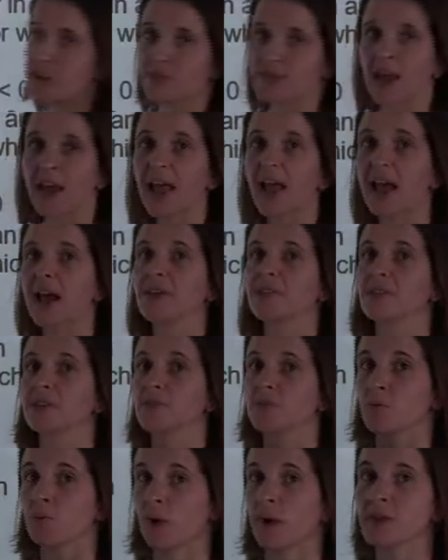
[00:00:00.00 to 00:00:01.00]
if I have
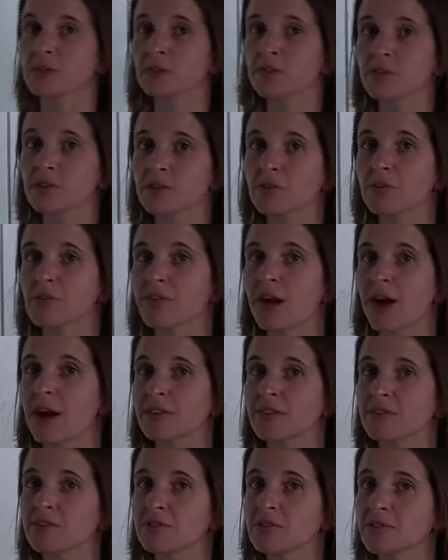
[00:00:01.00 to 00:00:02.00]
this one critical
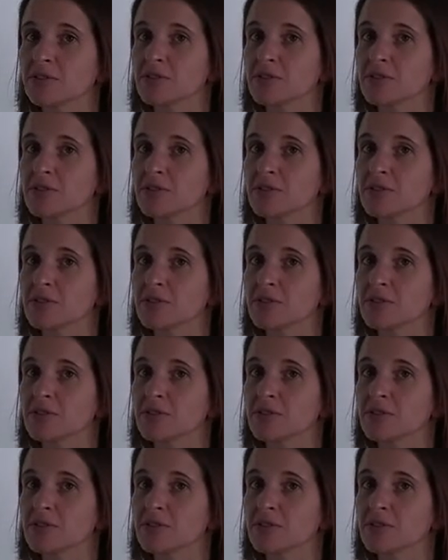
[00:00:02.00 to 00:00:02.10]
value,